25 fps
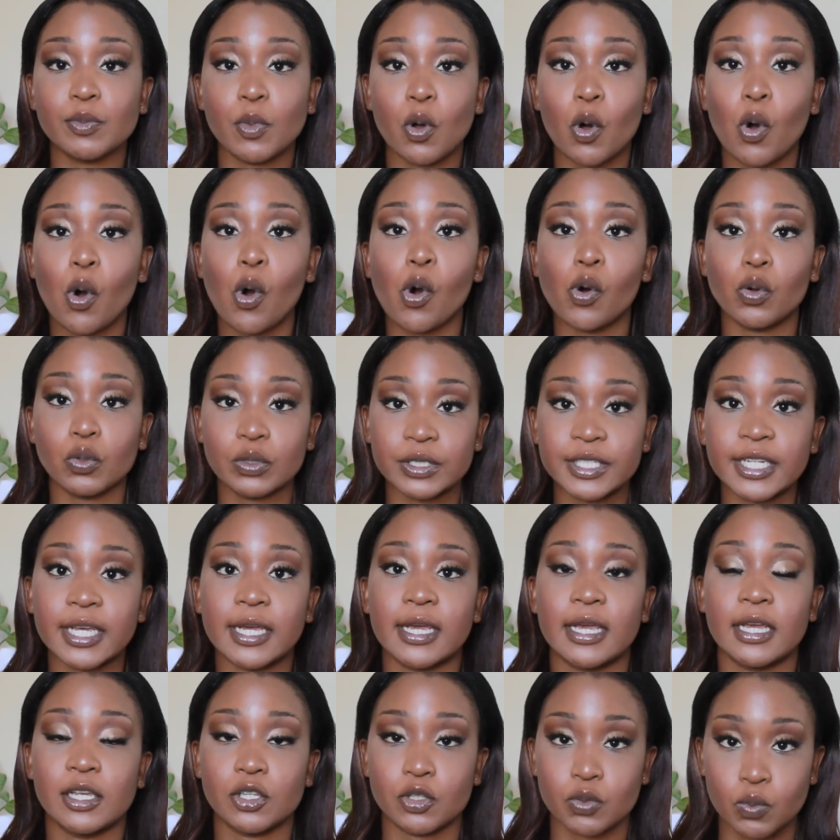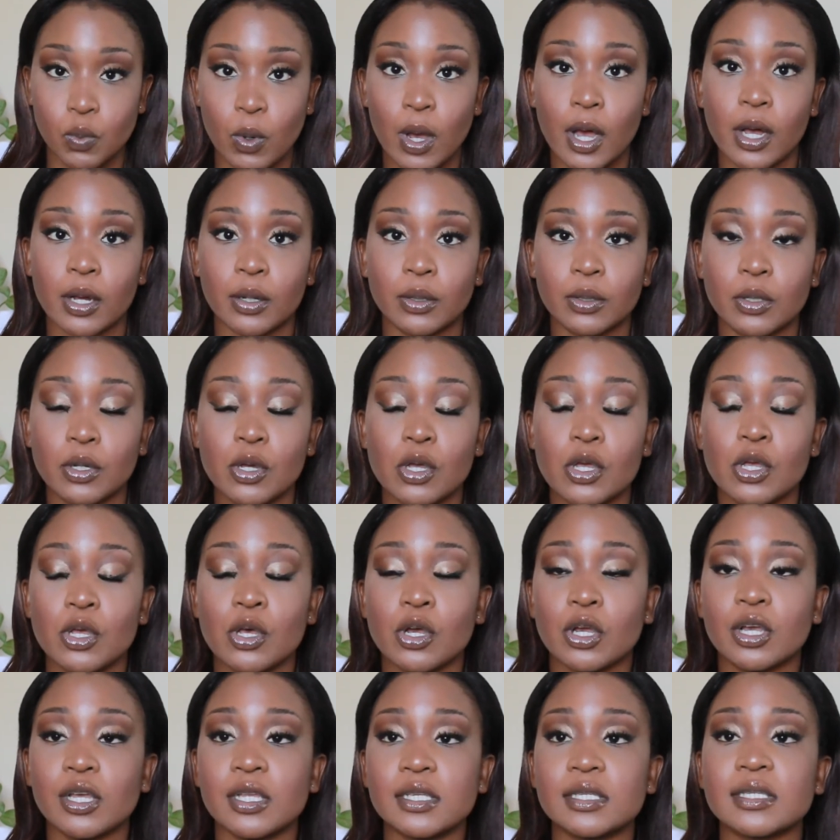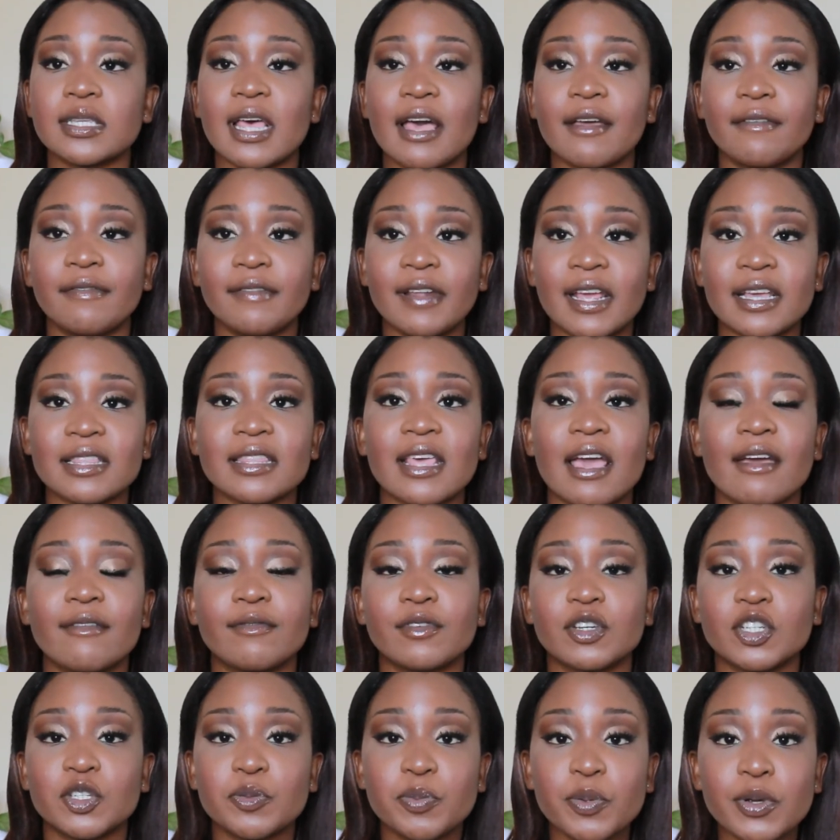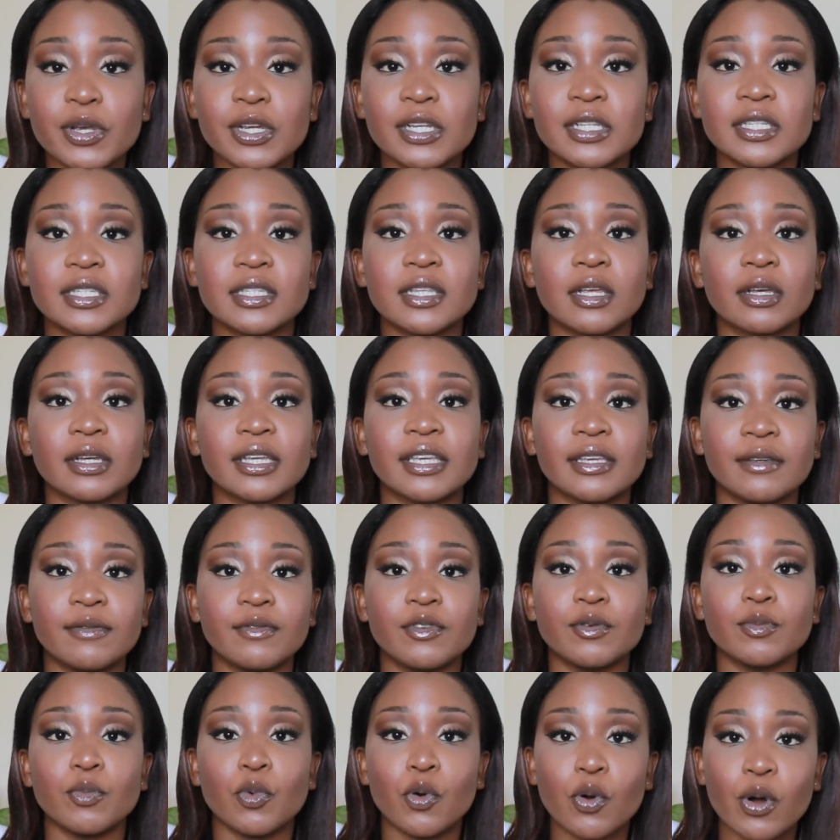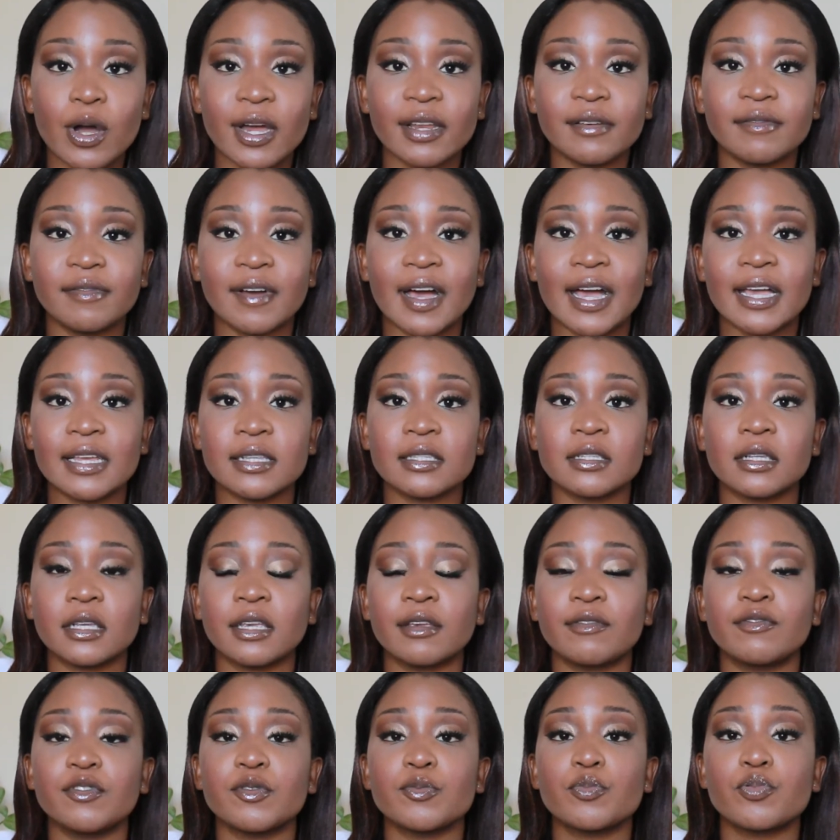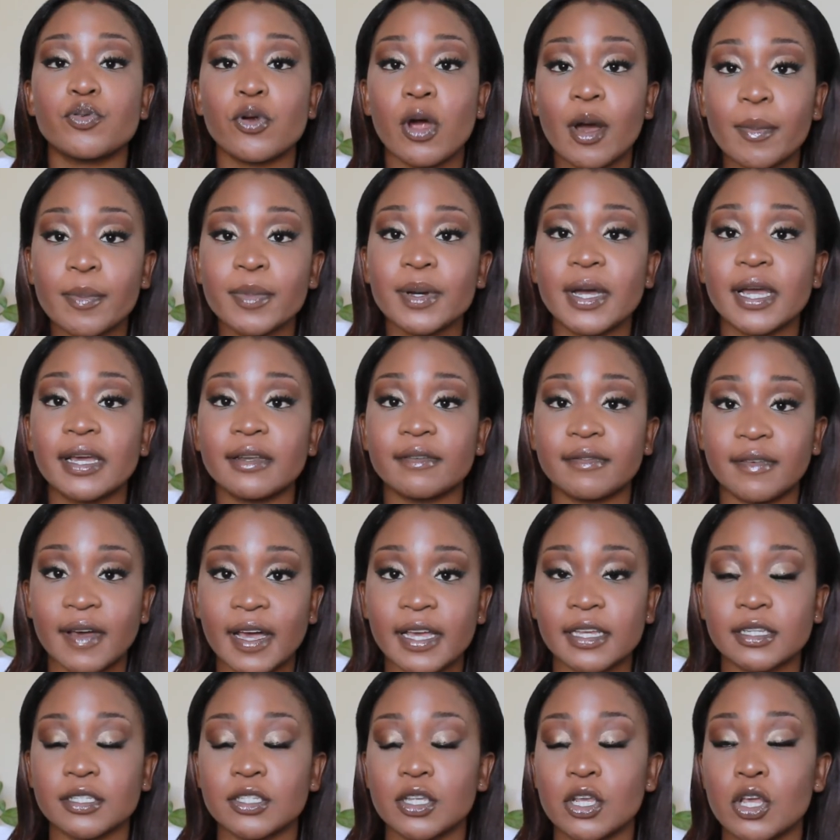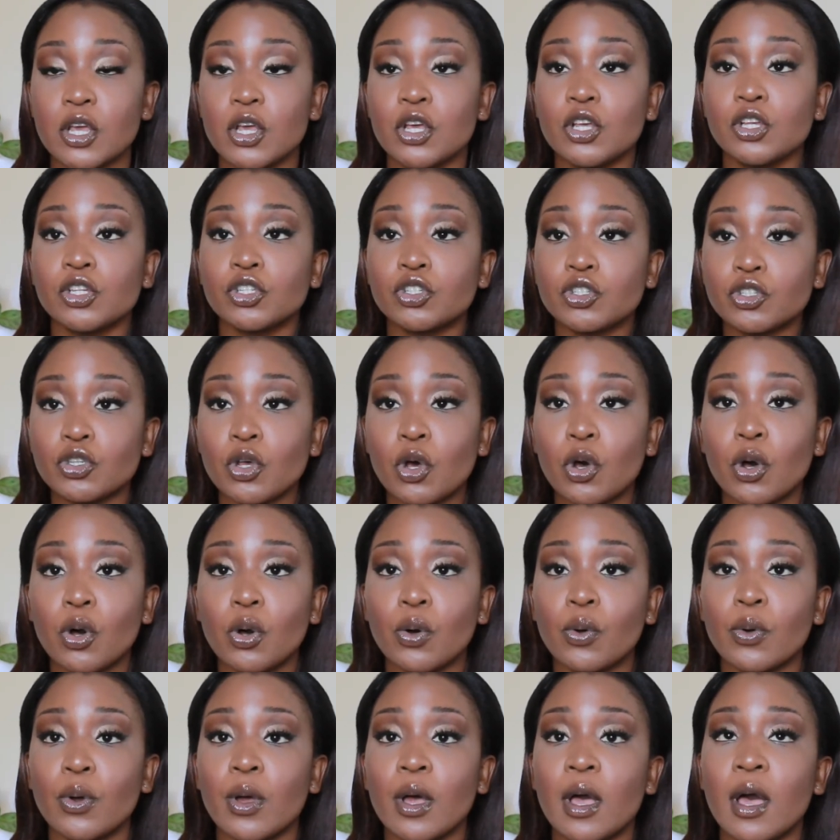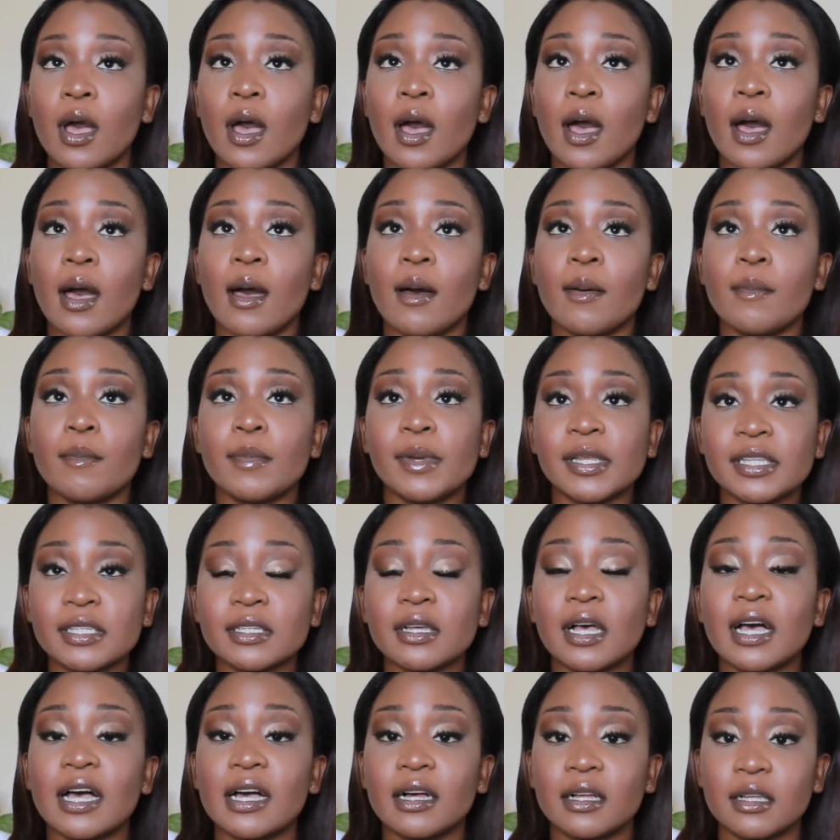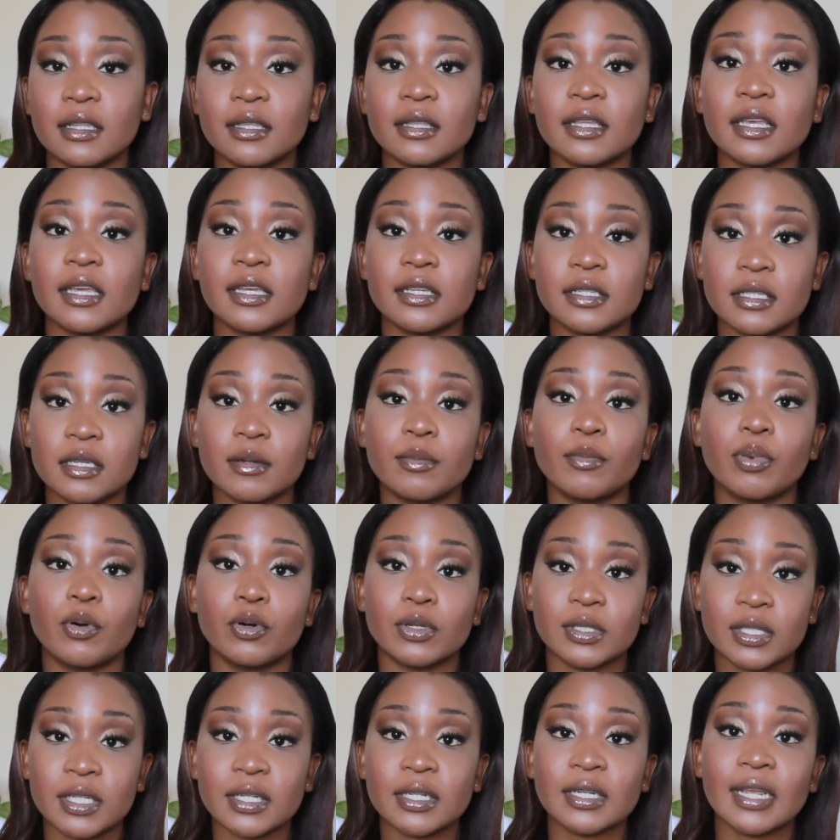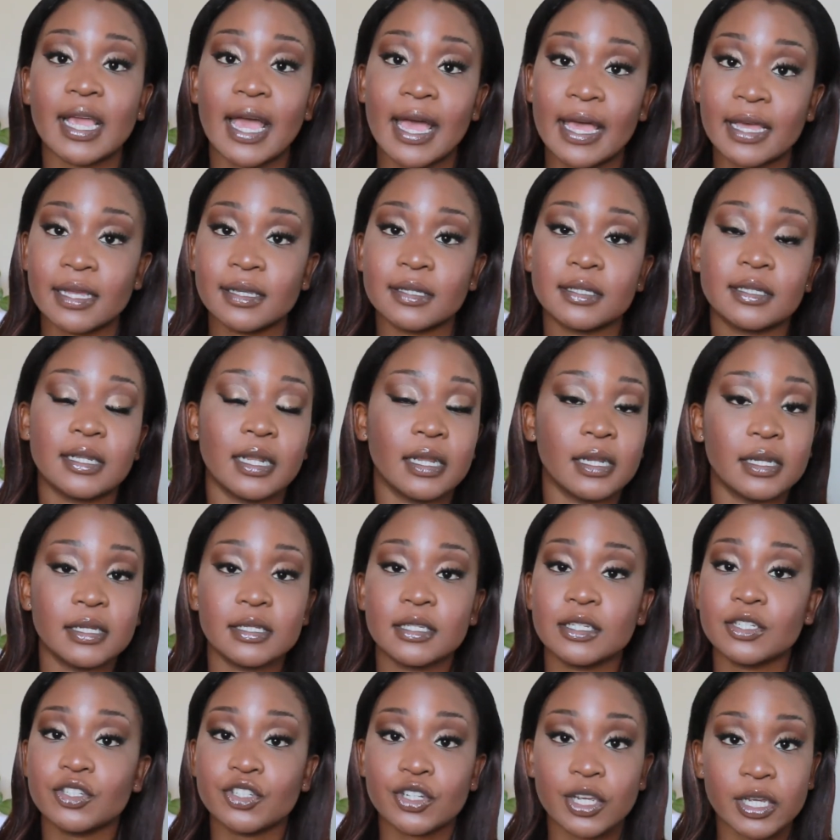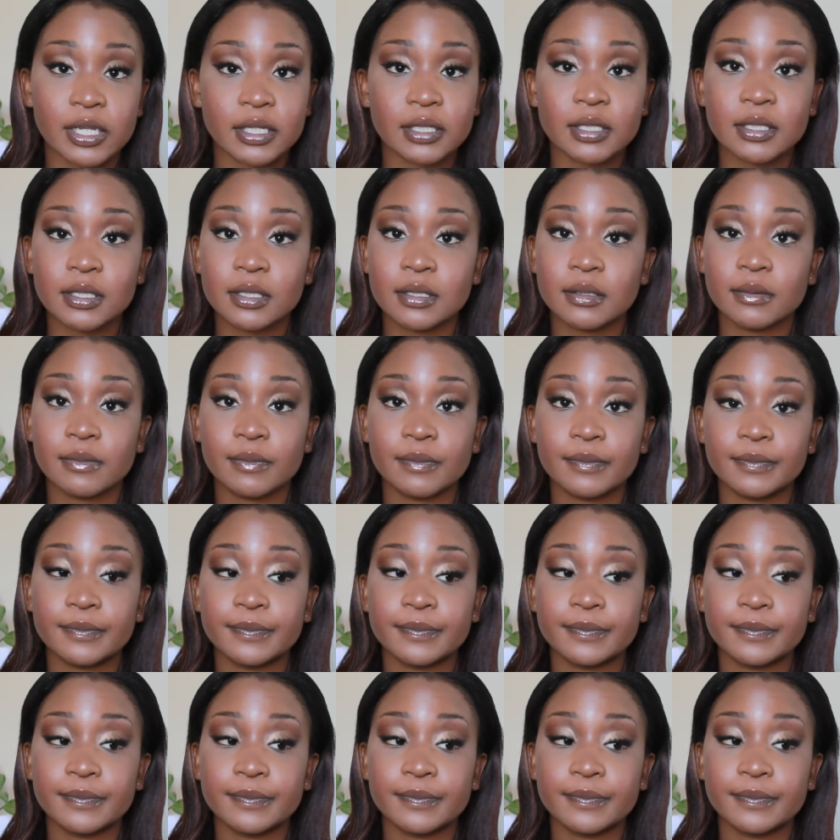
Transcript: more older as well, because I feel like they have experience, they'll give you more advice, they'll give you proper advice. So mental health is important, guys, ladies and gents.